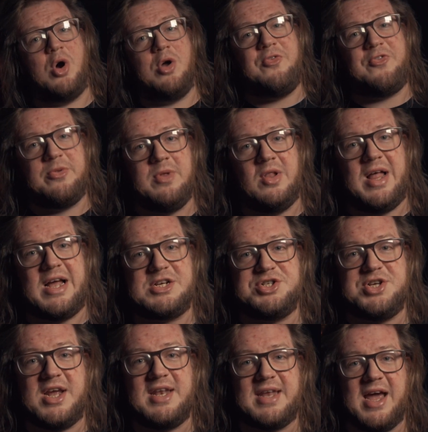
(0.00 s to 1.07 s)
on from The Last
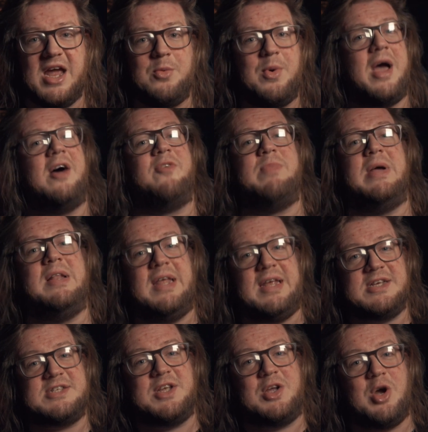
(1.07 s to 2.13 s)
Jedi, we have my
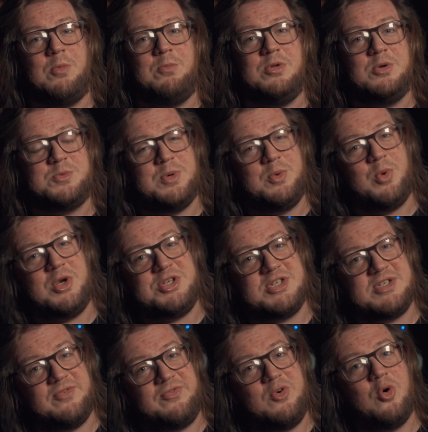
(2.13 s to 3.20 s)
latest accomplishment, which
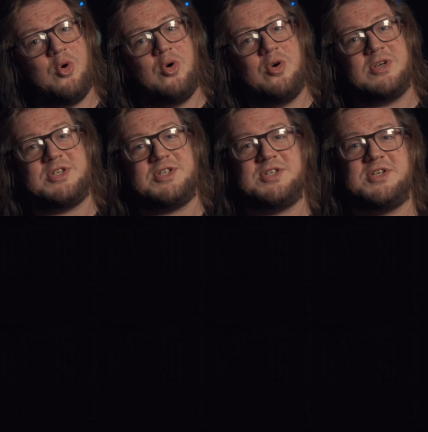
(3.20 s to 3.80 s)
is of course